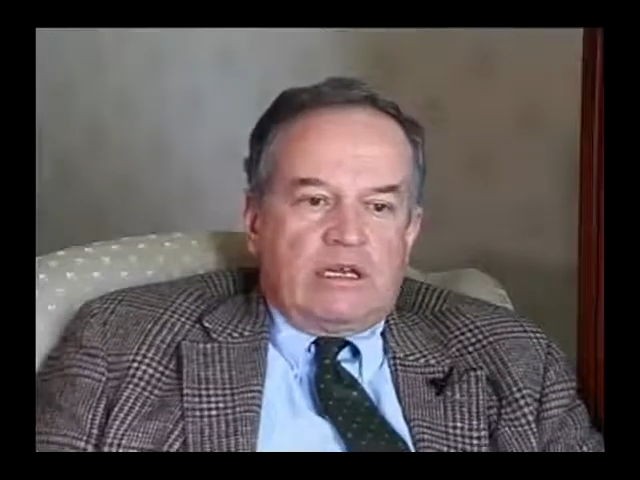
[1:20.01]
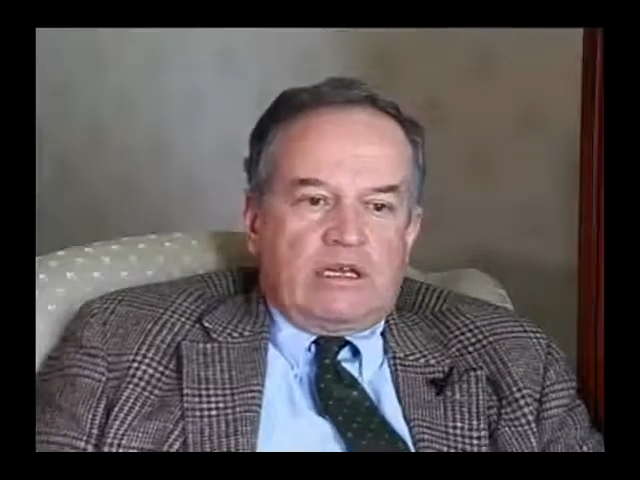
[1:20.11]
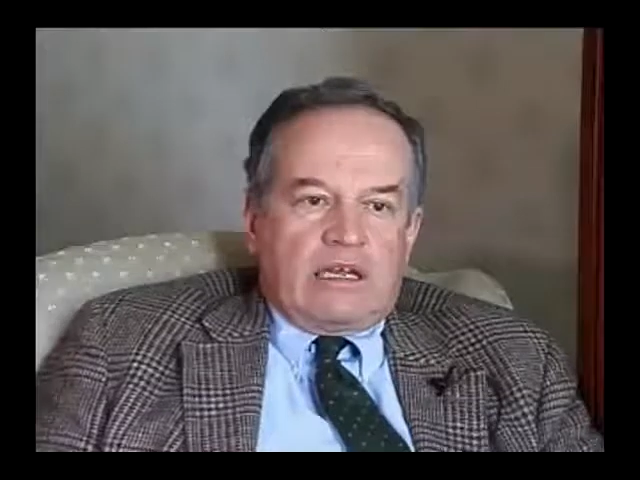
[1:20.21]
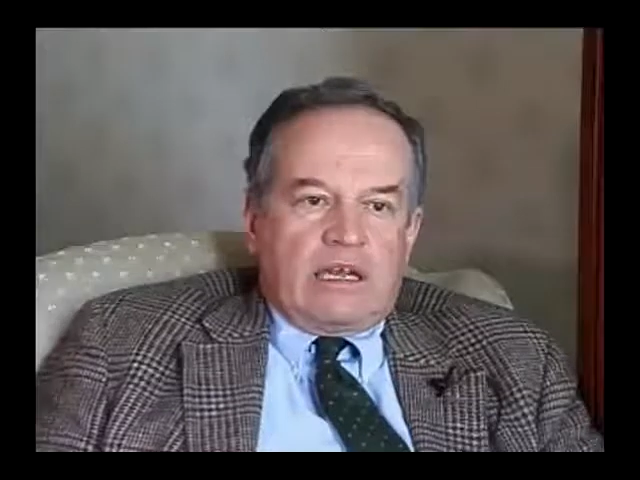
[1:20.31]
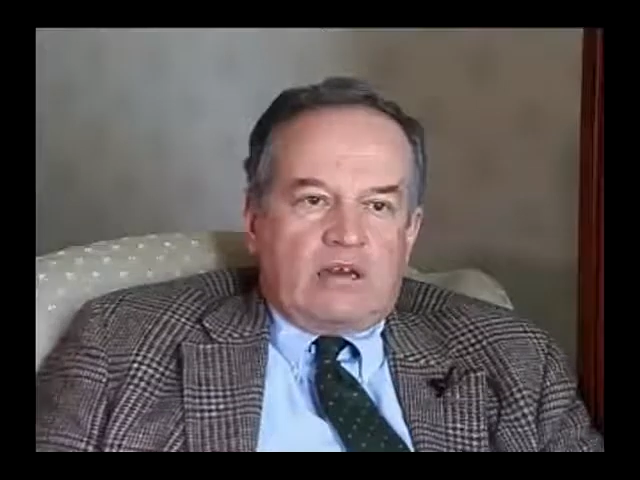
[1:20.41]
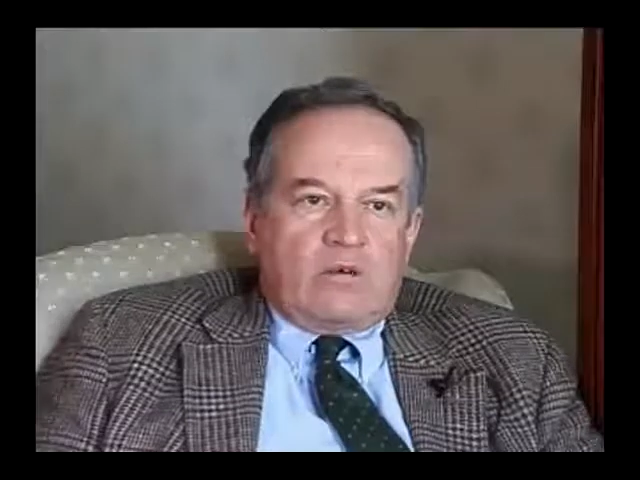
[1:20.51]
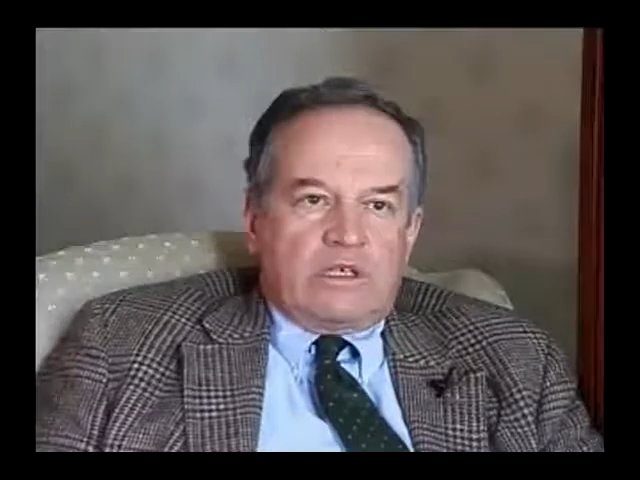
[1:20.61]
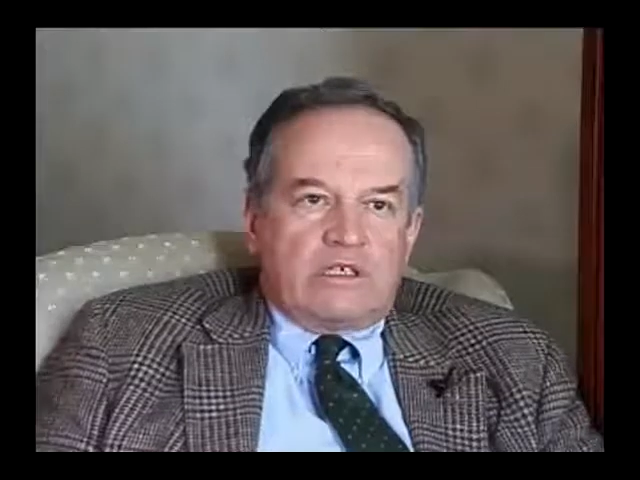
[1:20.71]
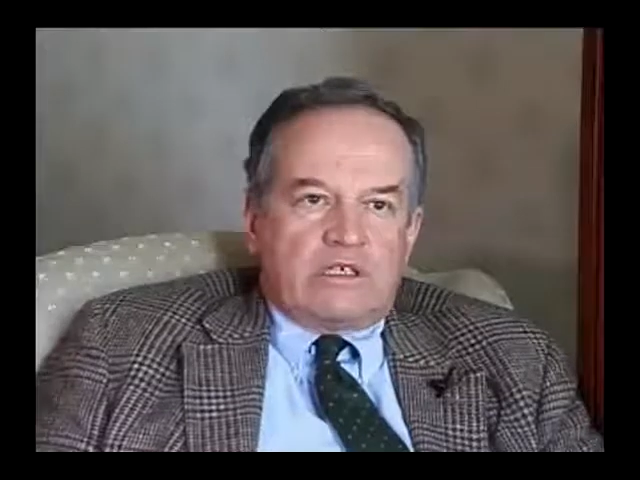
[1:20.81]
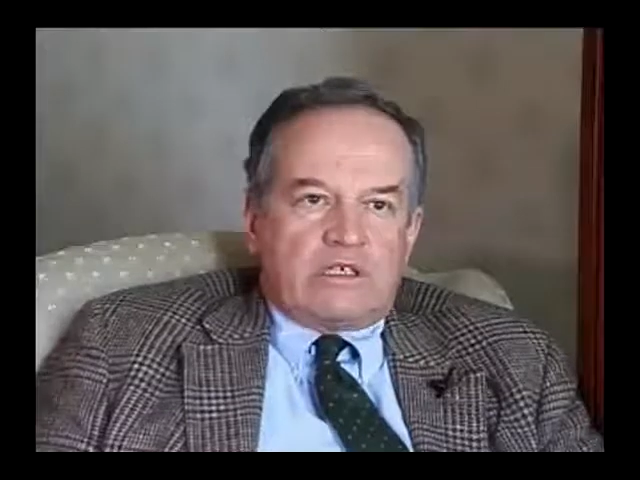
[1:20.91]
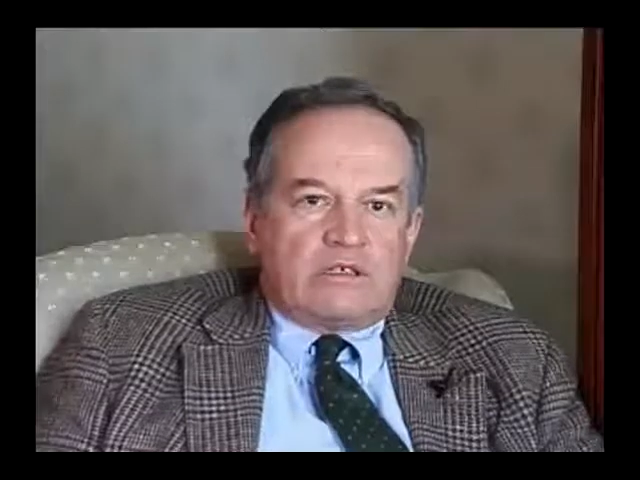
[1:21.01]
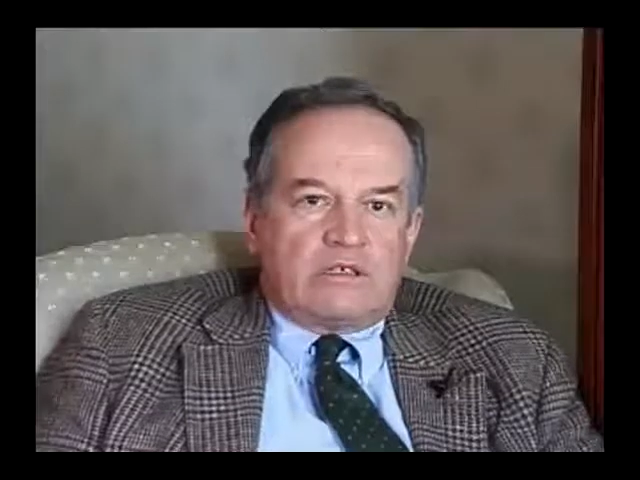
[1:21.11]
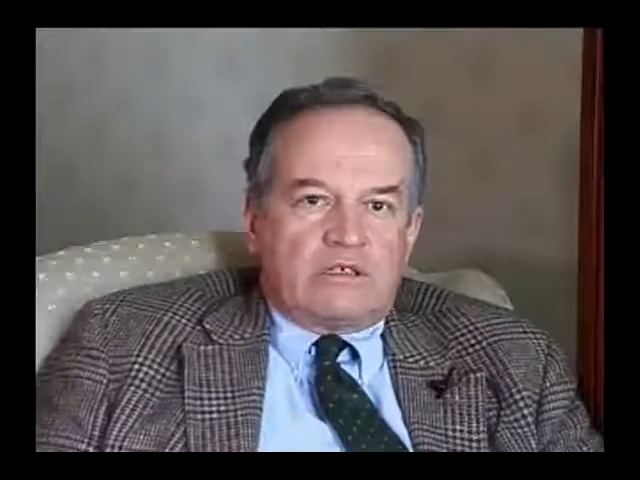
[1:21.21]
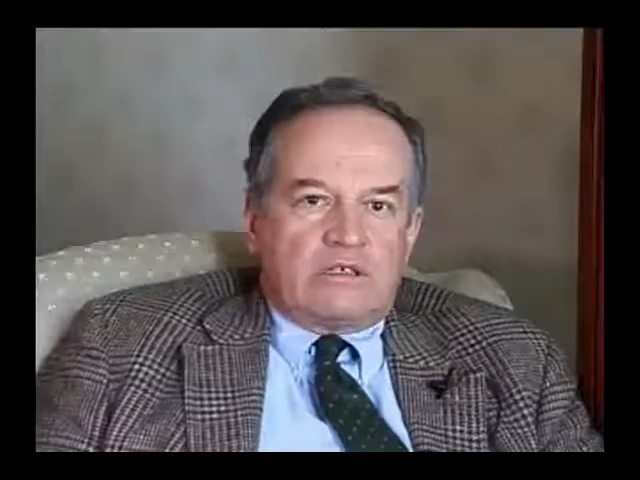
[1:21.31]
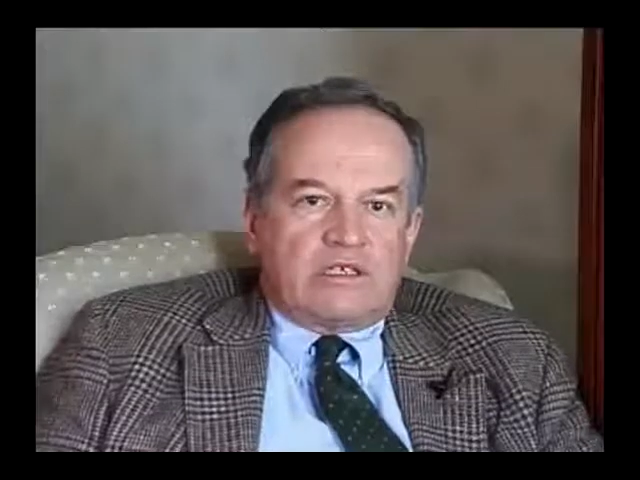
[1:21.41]
in how one
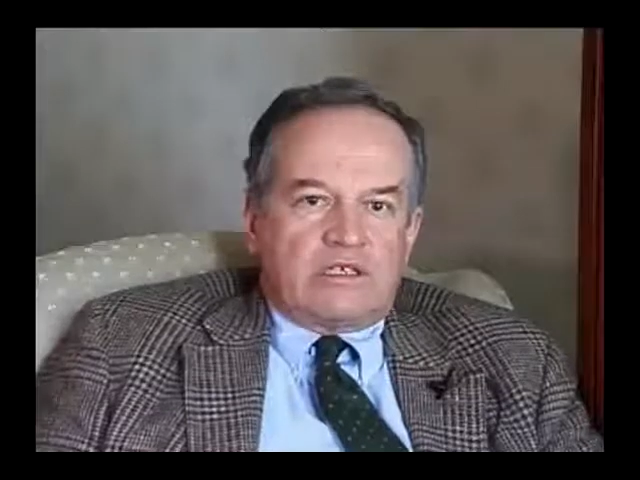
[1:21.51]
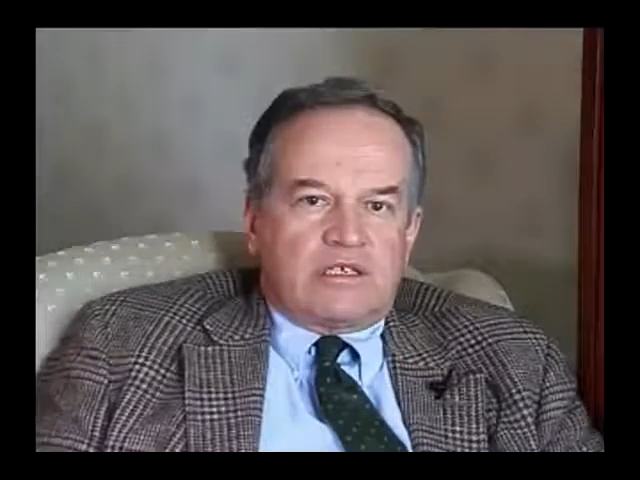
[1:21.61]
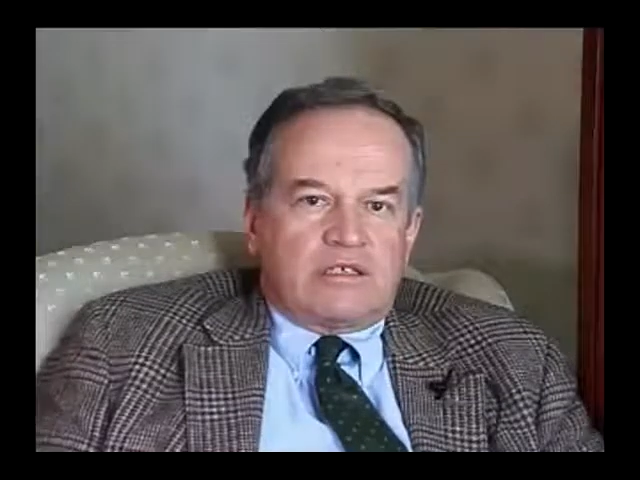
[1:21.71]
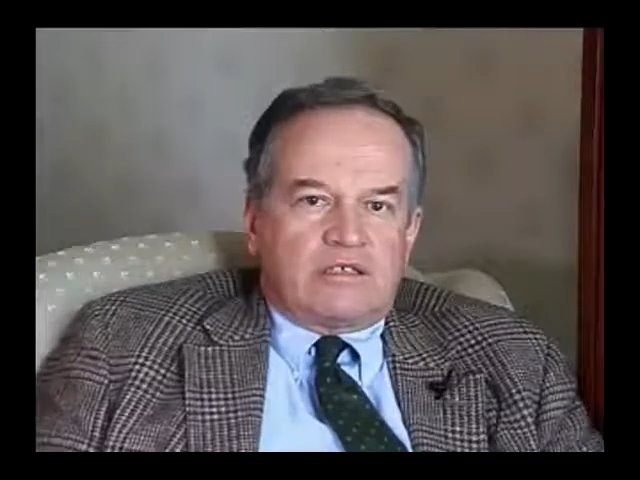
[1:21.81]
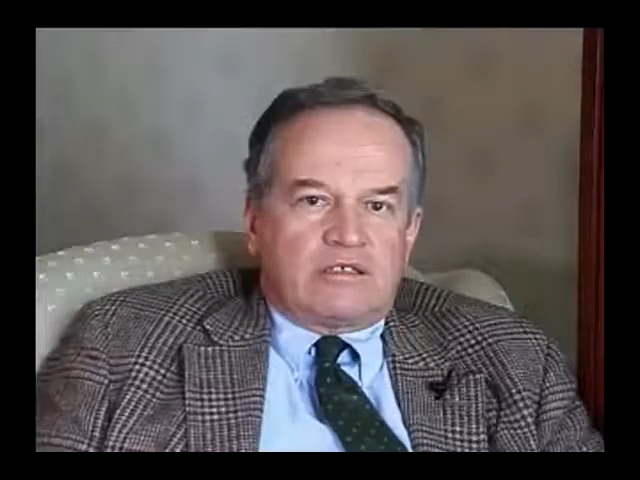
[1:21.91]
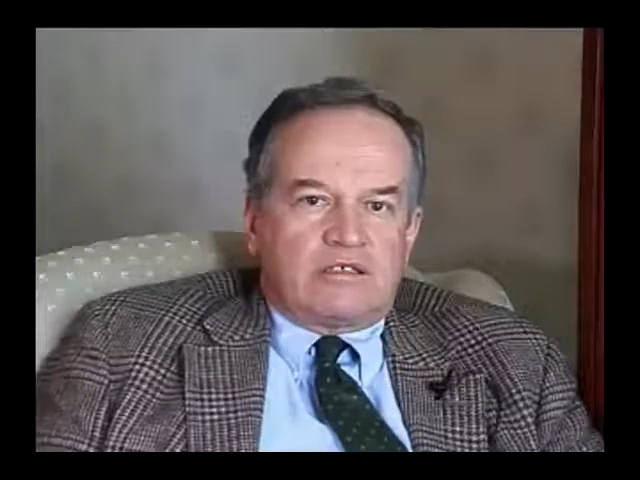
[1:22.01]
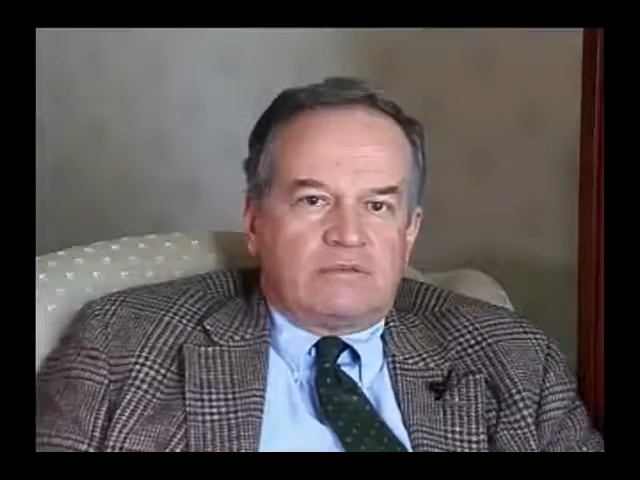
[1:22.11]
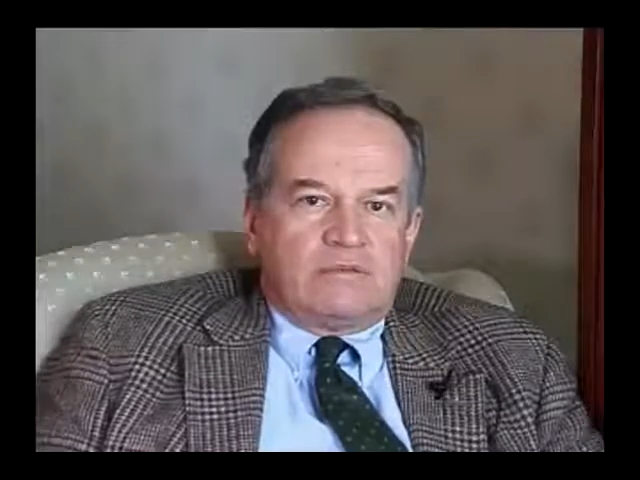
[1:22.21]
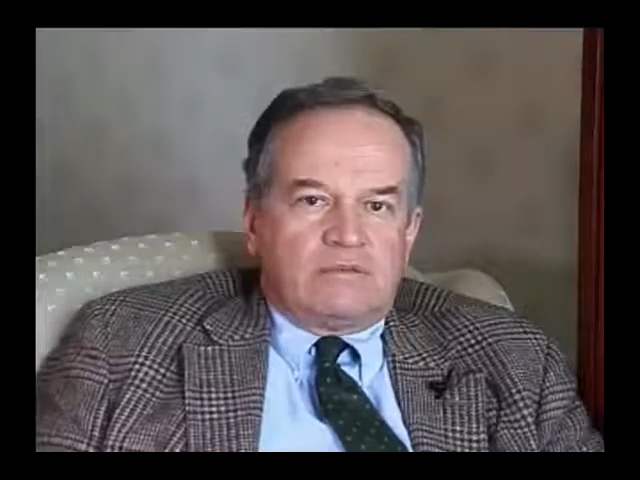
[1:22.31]
discerns things